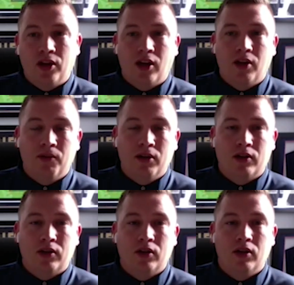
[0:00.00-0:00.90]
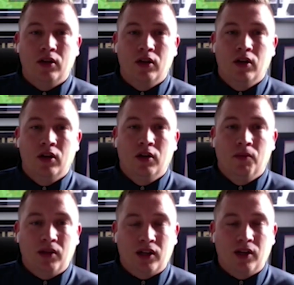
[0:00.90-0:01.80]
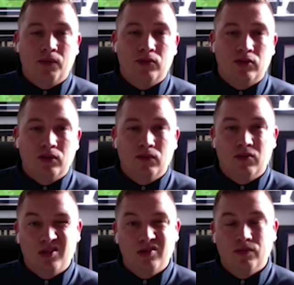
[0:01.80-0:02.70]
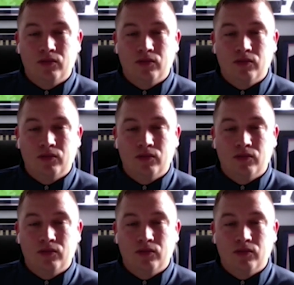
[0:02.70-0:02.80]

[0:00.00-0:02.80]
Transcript: thing at the minute, and my game seems